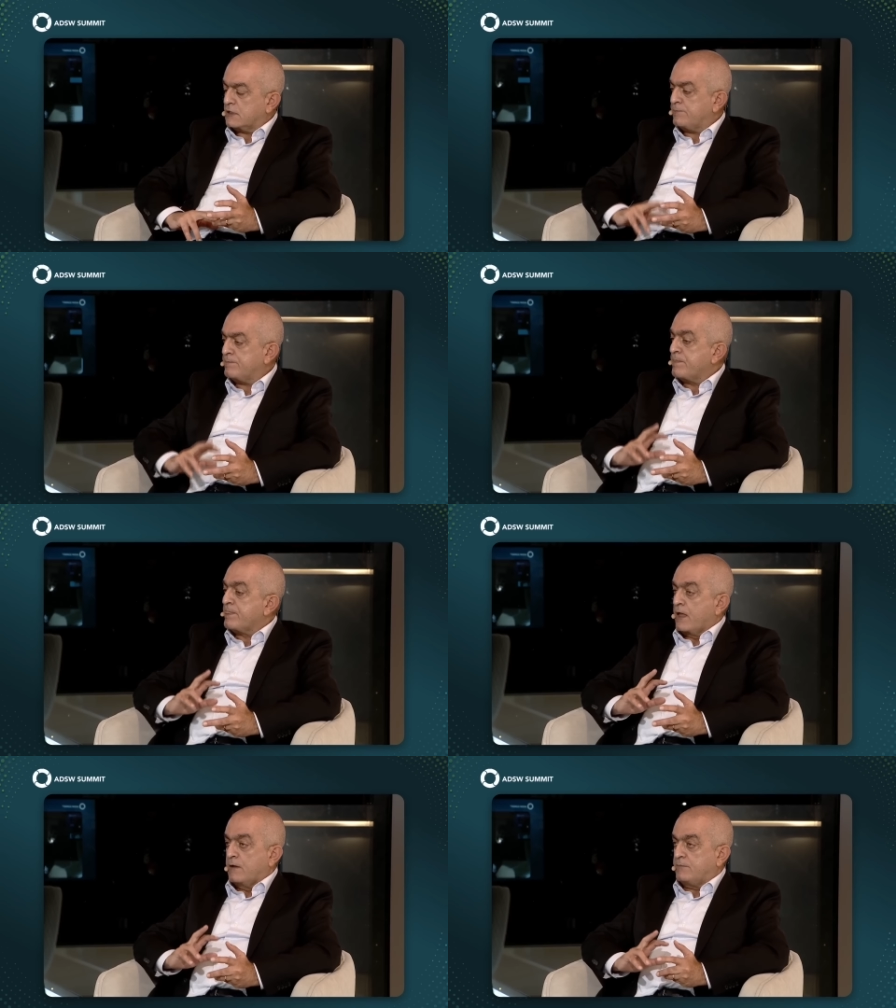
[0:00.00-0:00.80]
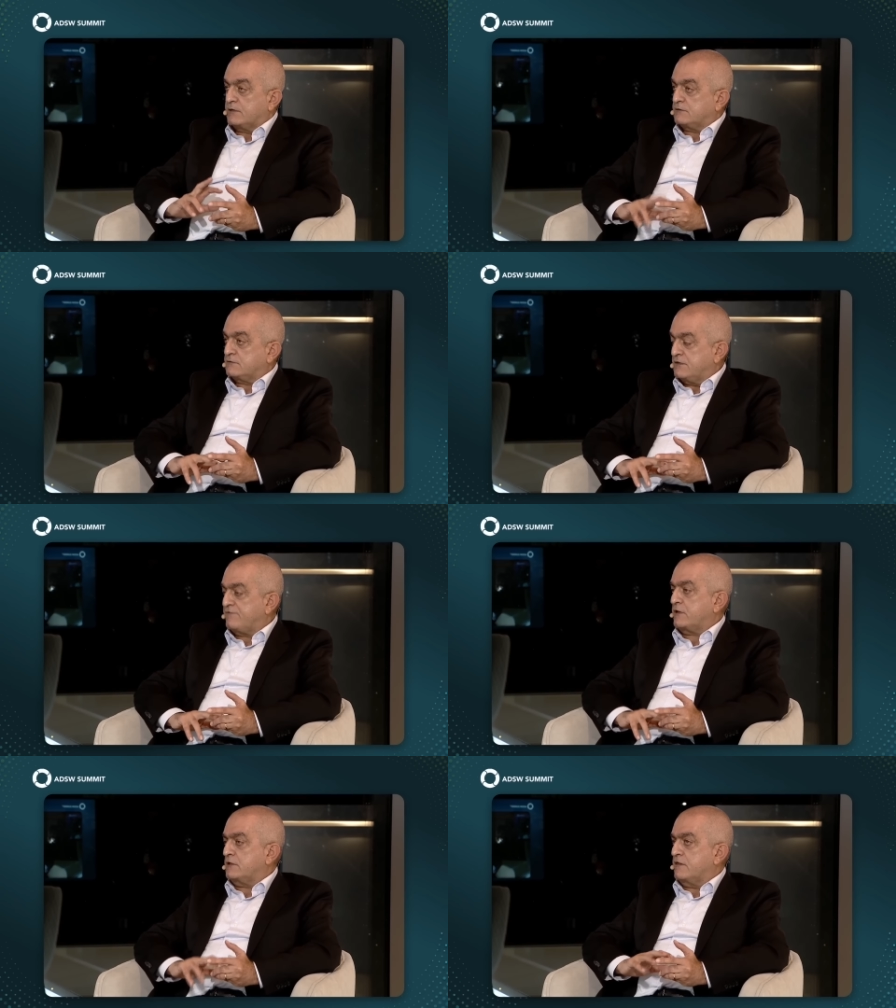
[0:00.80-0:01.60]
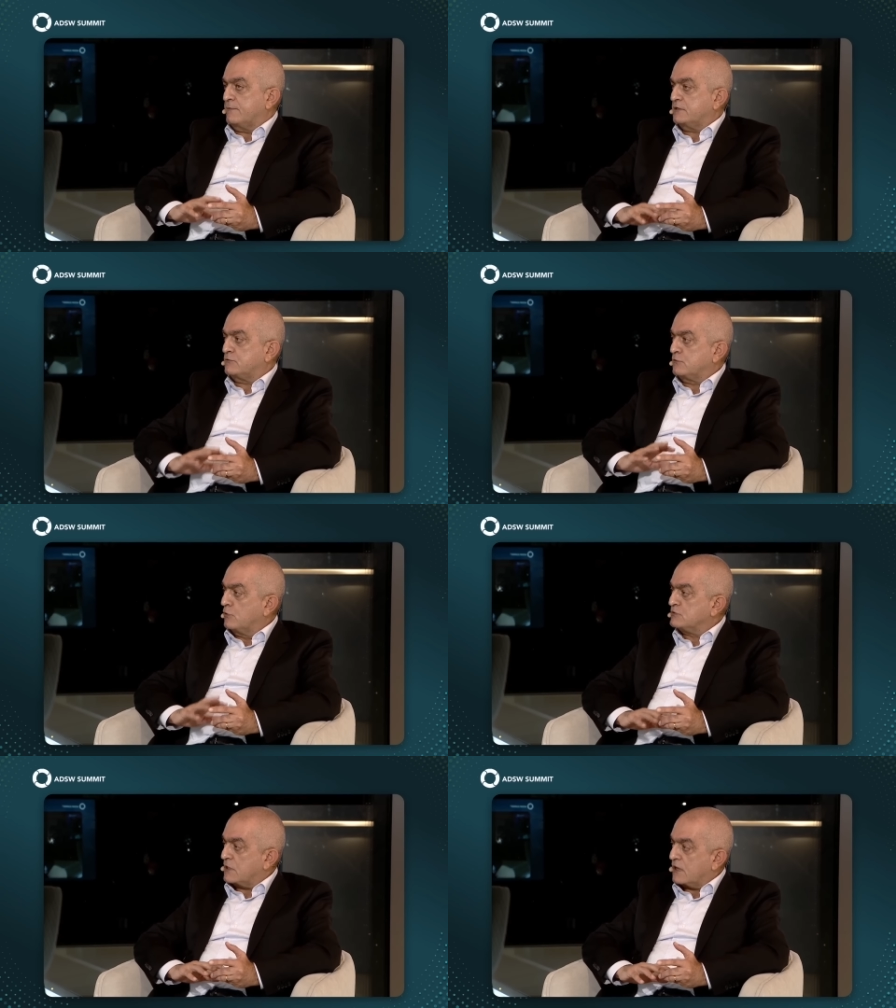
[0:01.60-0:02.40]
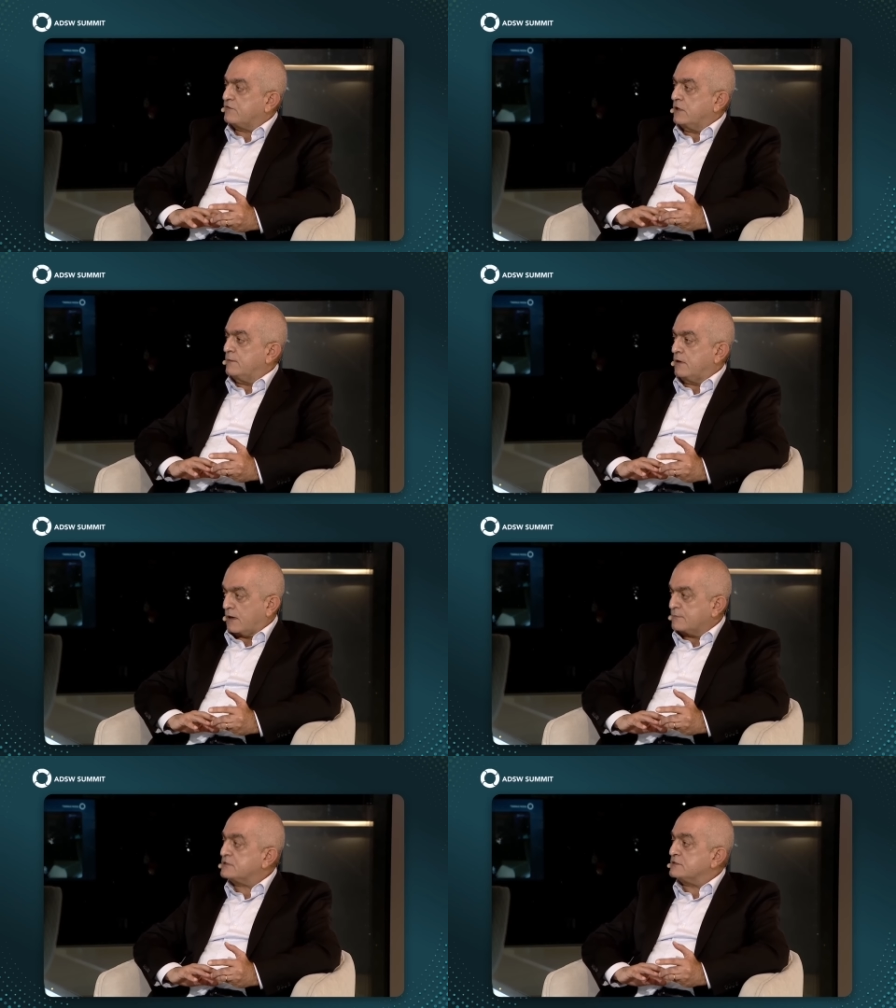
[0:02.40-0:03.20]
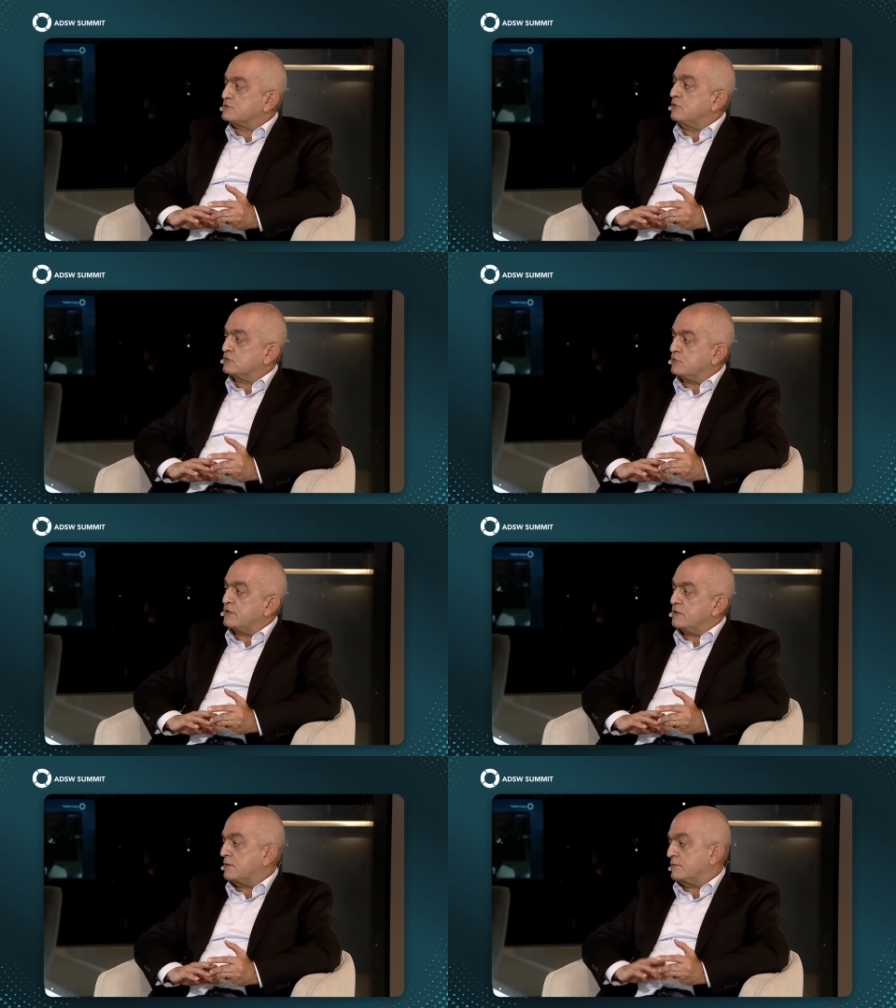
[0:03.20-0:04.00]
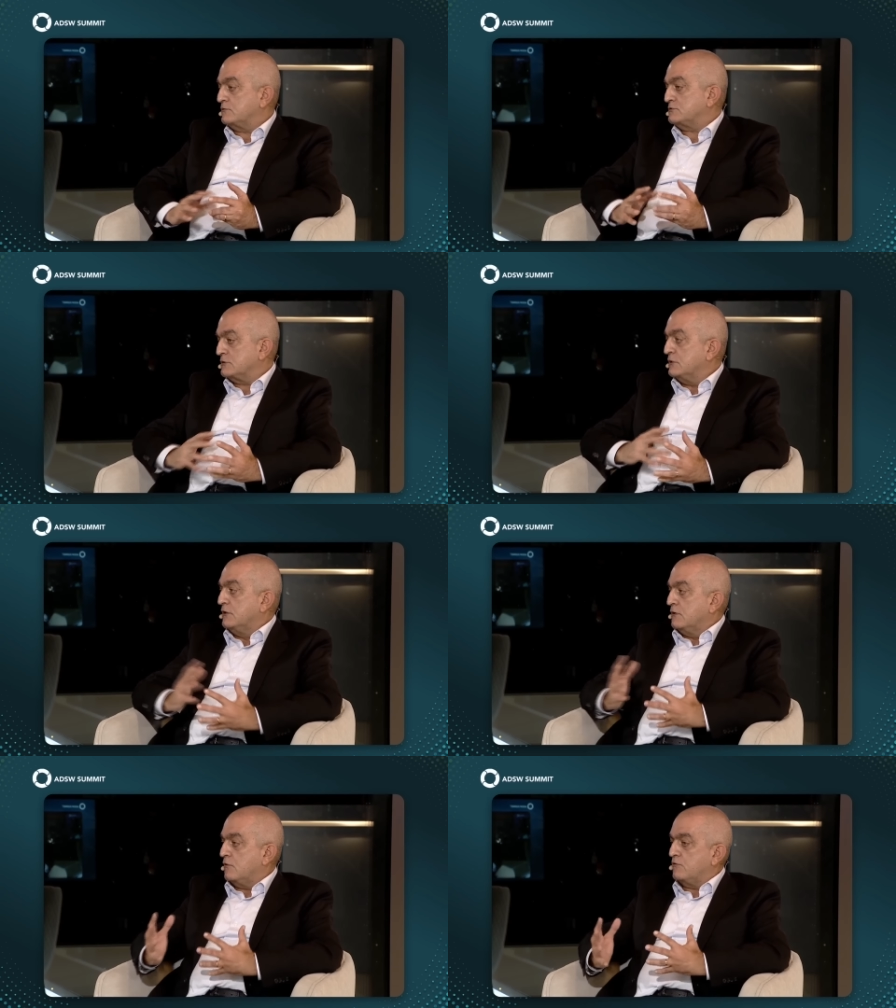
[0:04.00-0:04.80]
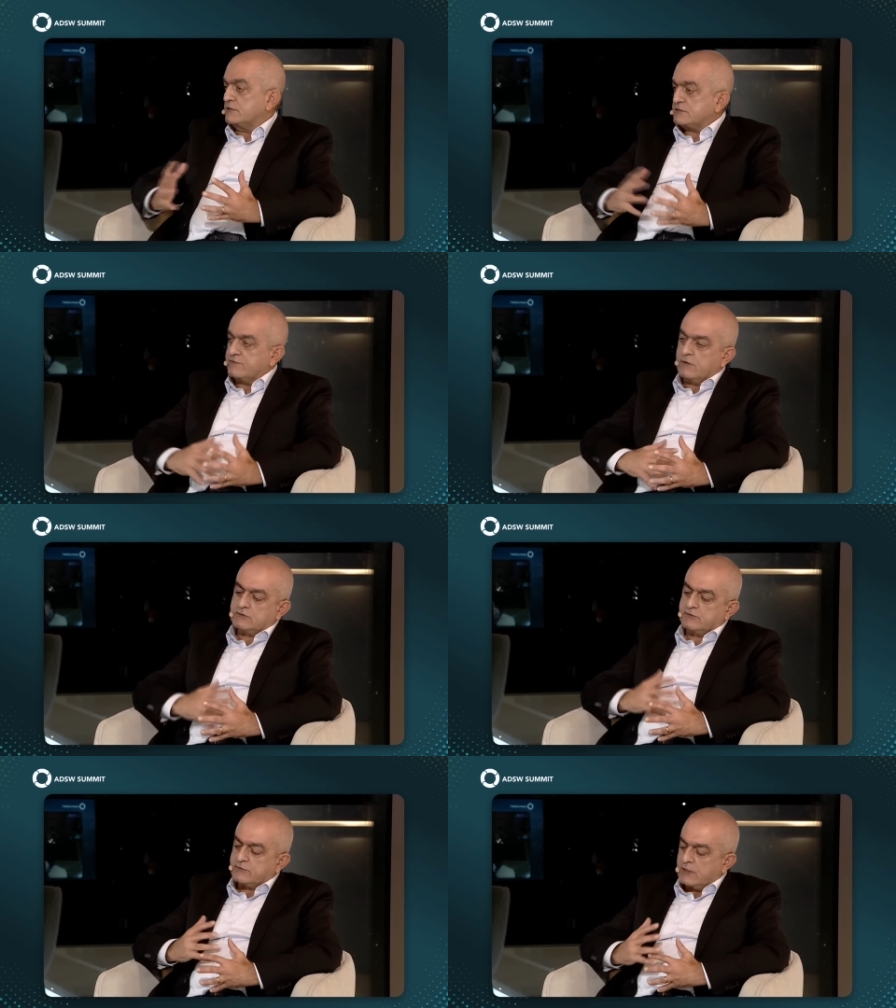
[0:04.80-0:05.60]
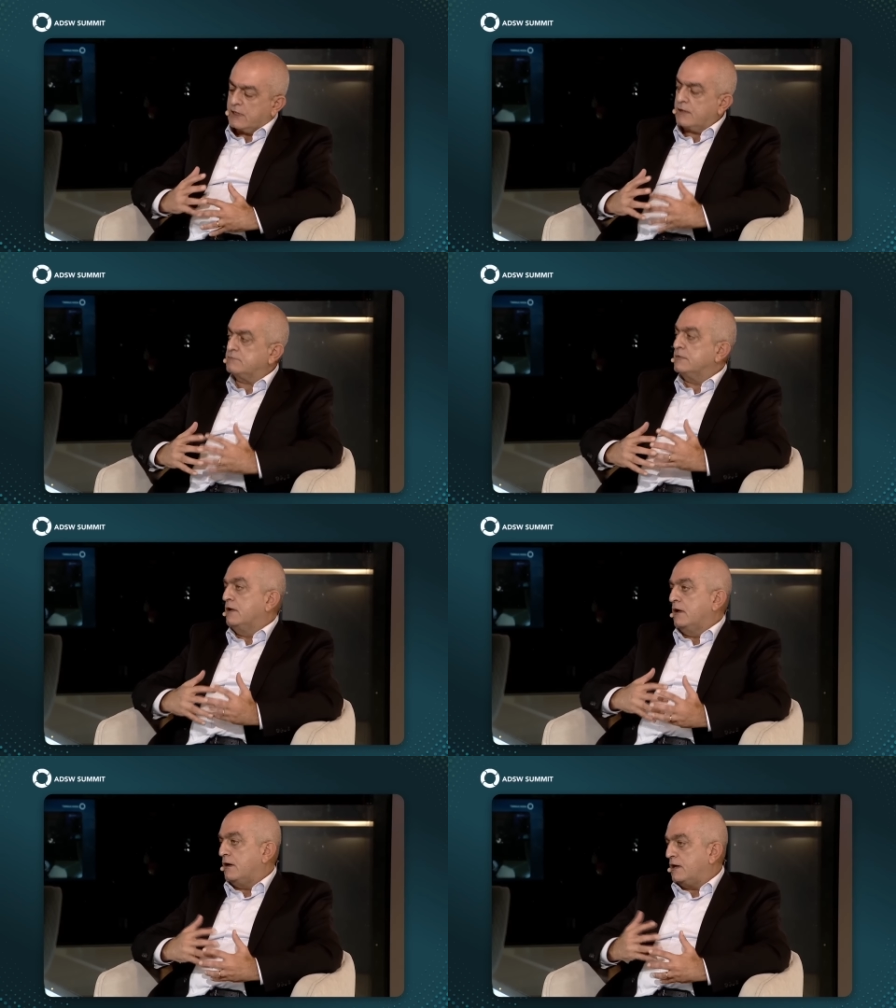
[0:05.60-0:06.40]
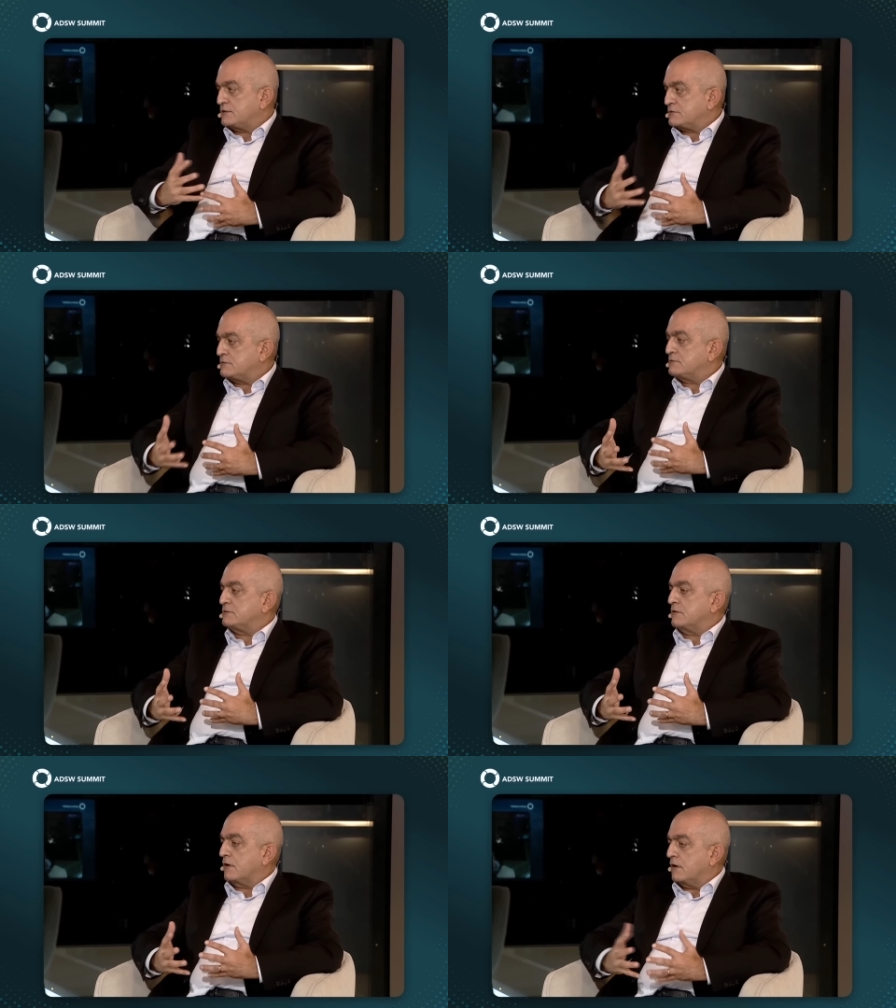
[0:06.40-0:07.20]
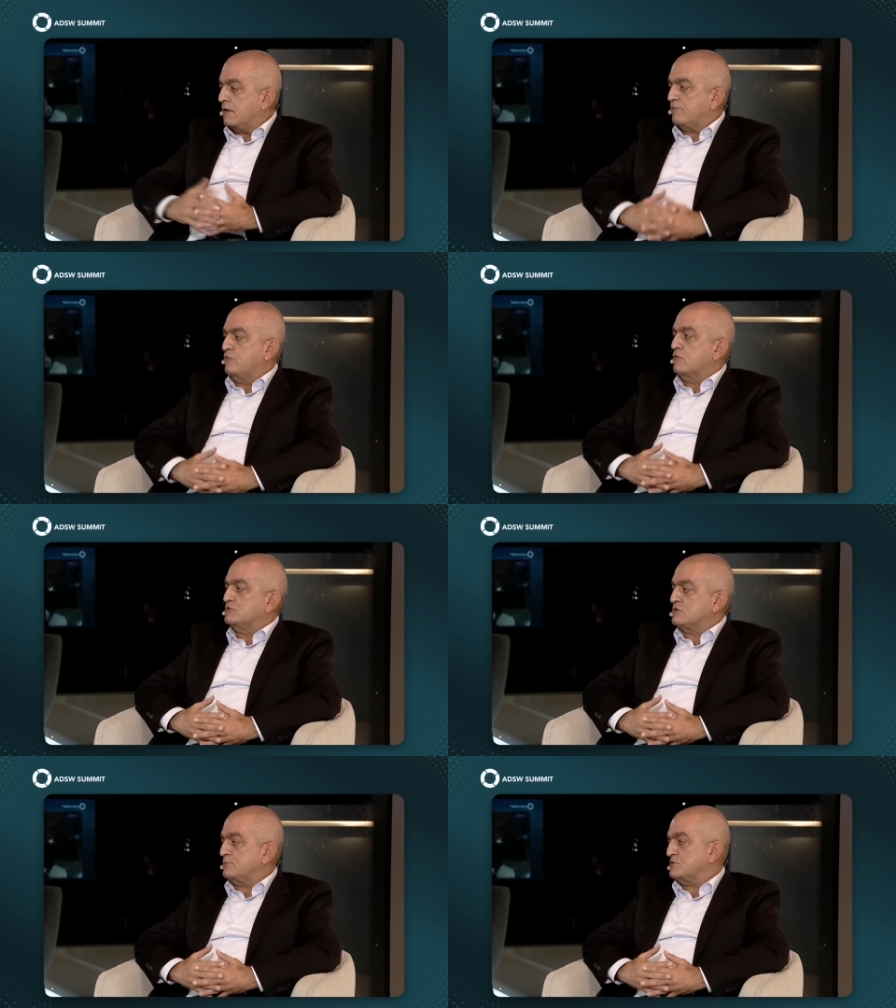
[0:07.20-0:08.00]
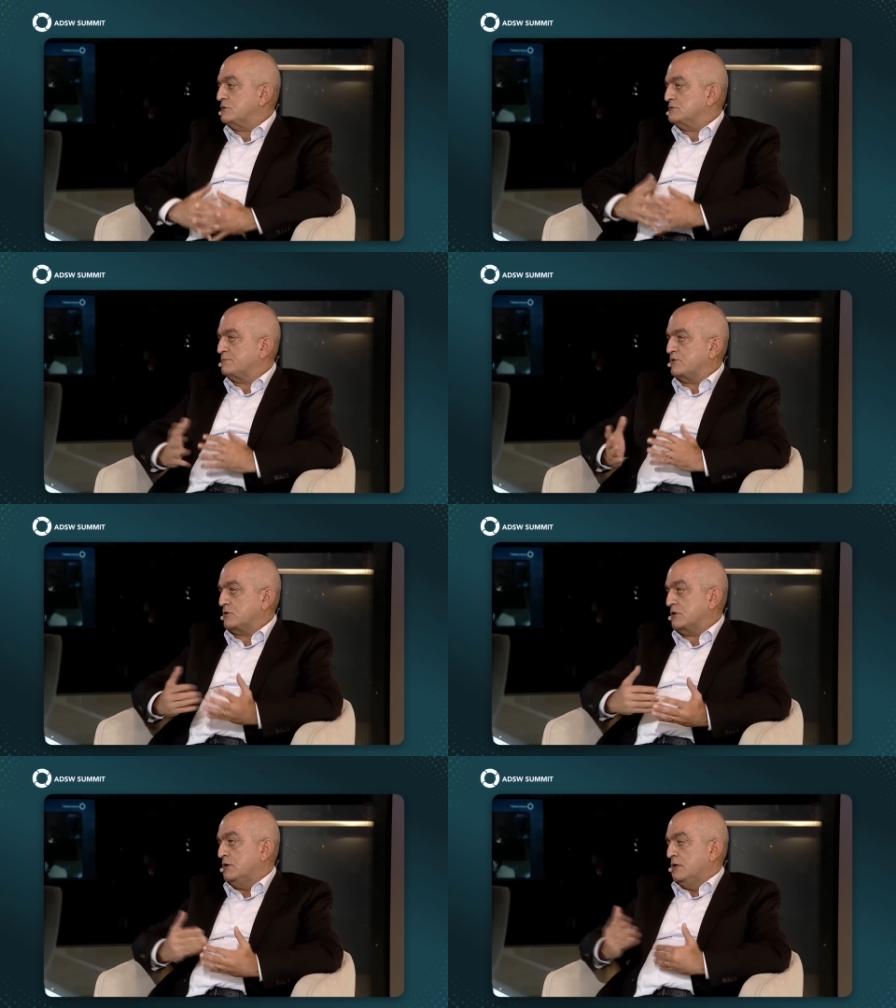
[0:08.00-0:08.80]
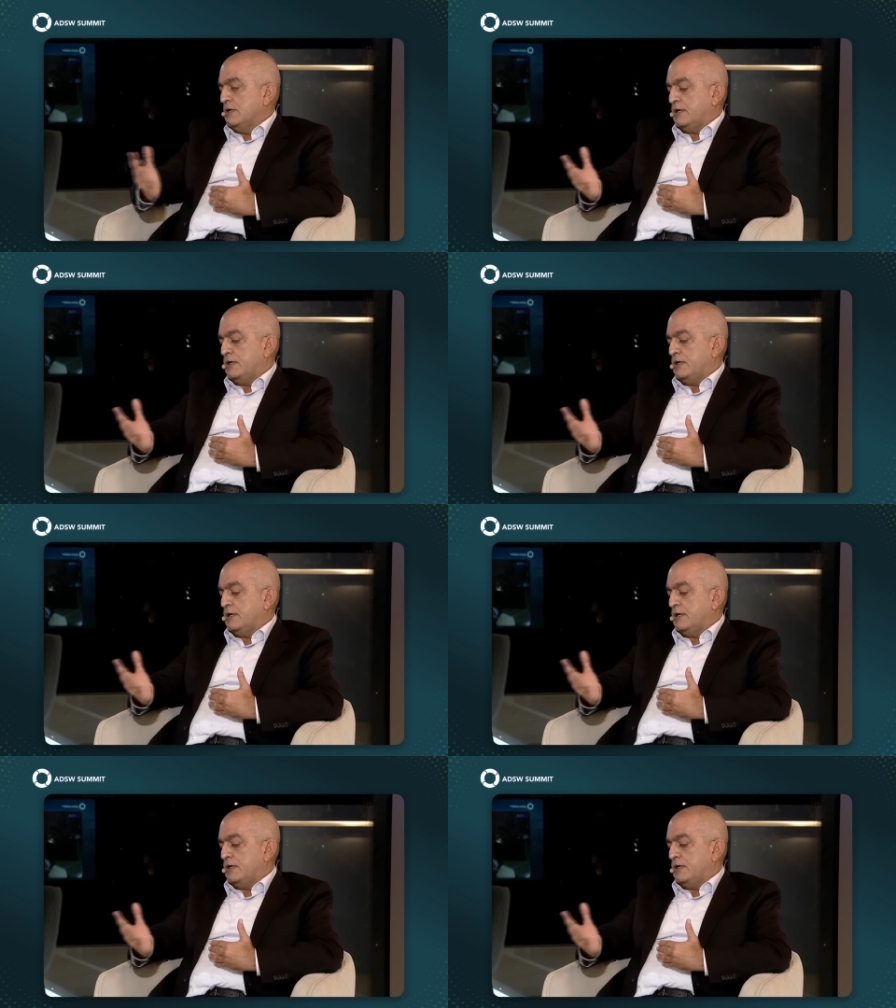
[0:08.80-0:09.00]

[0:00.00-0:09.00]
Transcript: in. But definitely, the minute drones are available, Aramex is going to be there because, you know, they save a lot of time, less fuel consumption, especially.